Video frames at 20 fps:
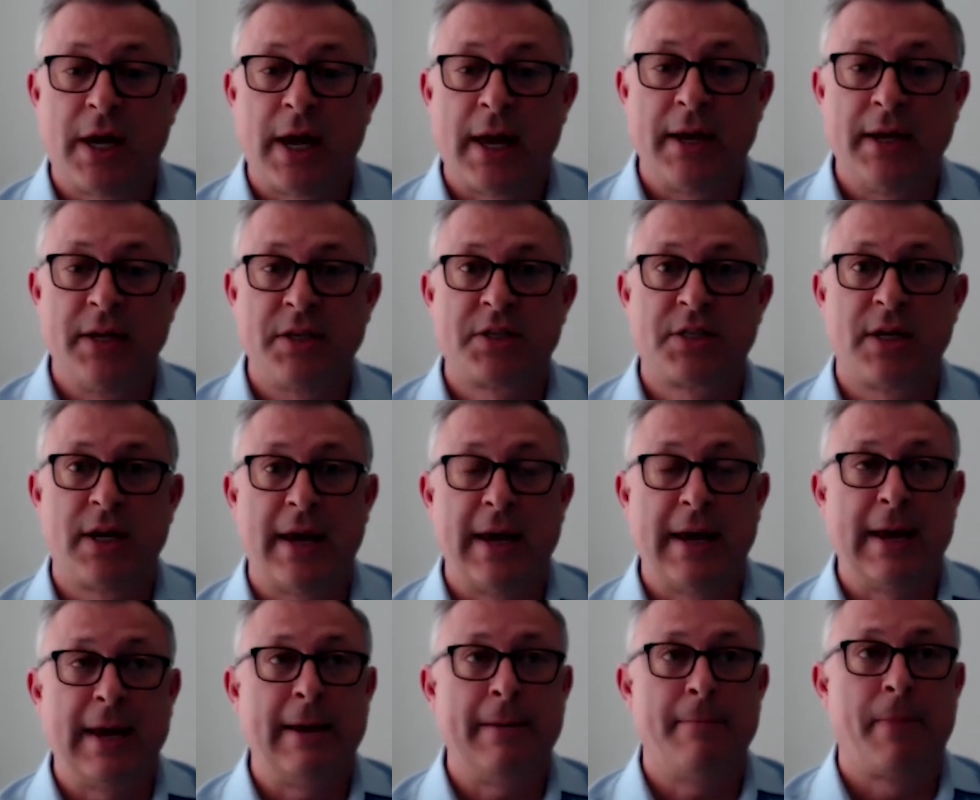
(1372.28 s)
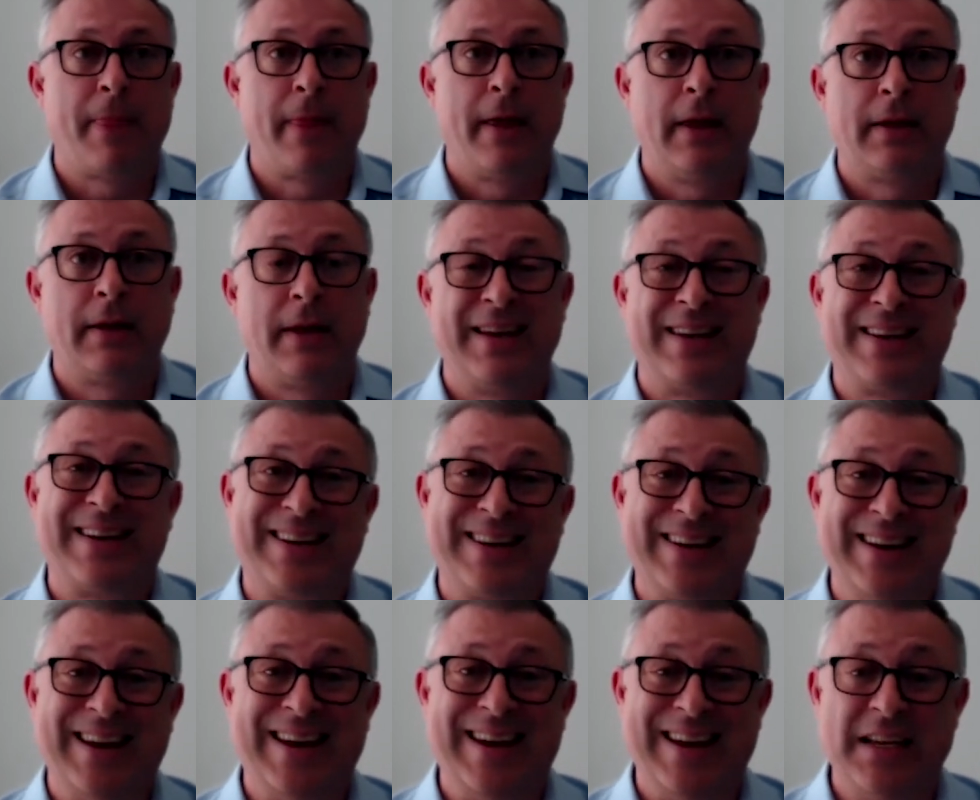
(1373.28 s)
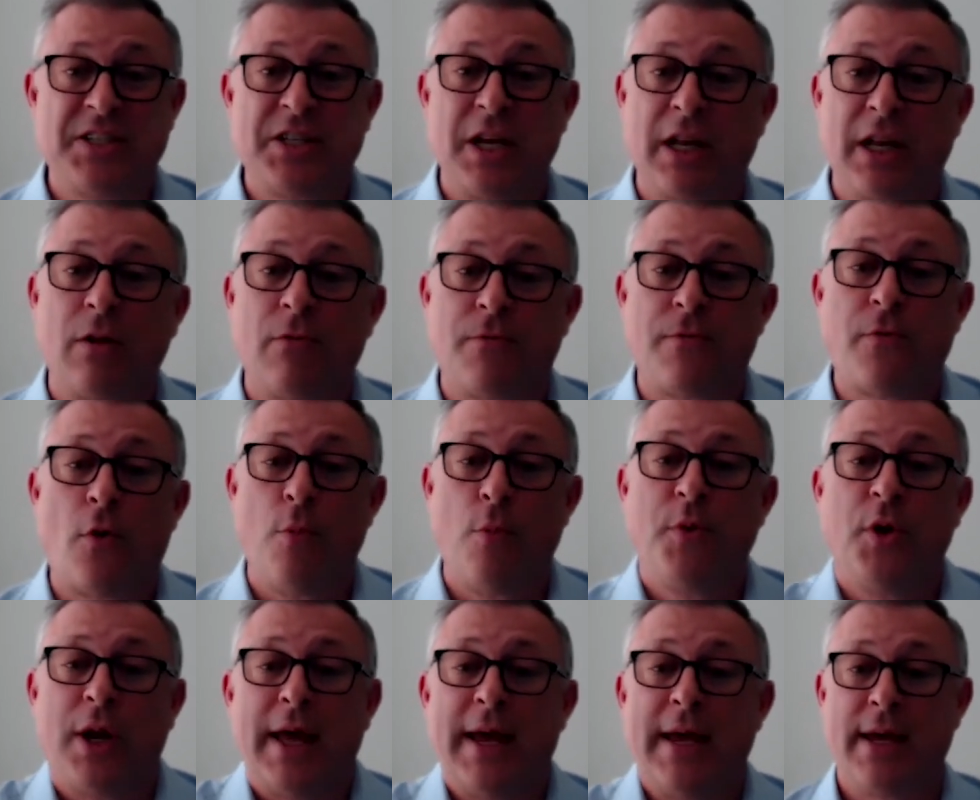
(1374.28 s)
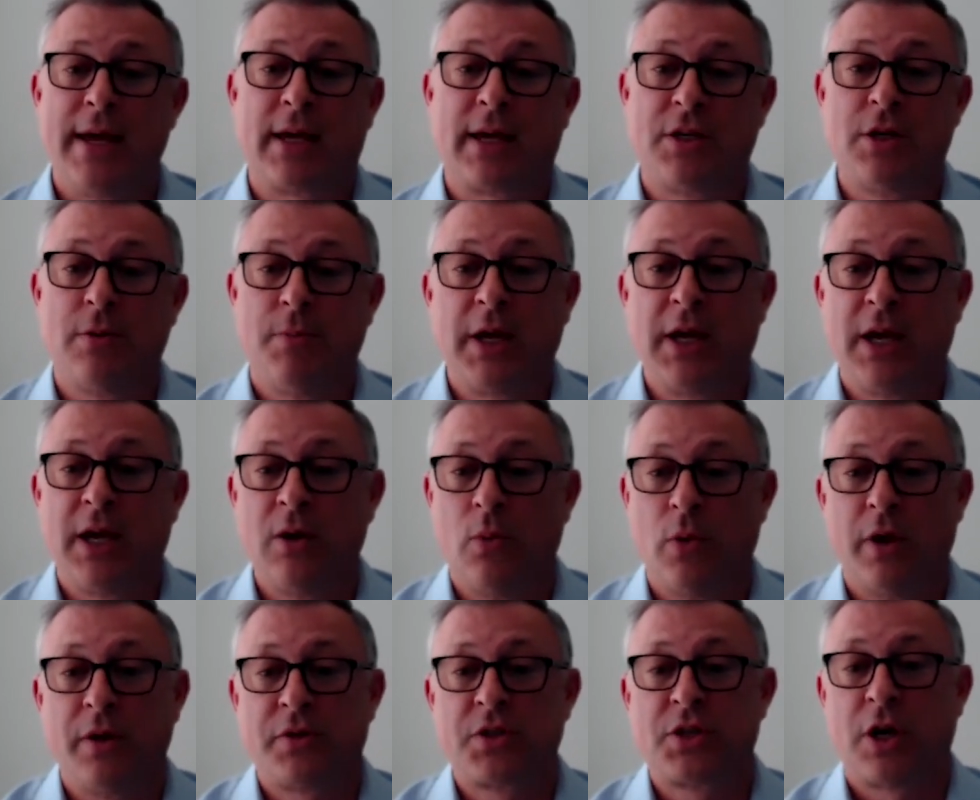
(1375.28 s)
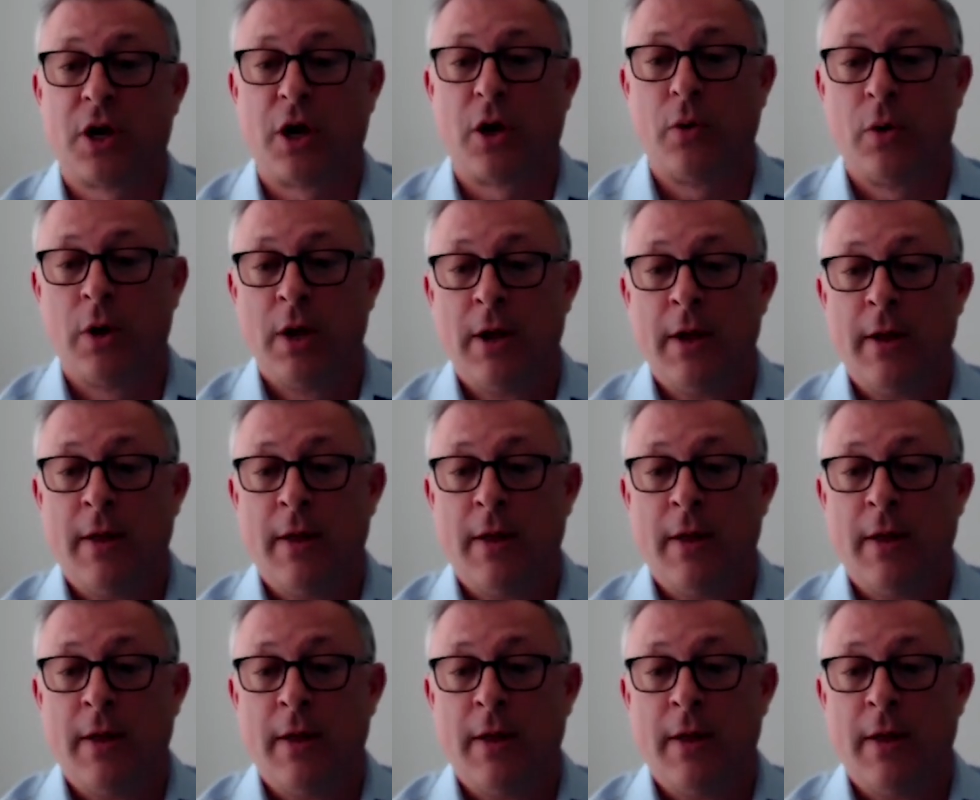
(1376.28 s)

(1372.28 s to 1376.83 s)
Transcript: and it's a it, it, it is a little formulaic to begin with so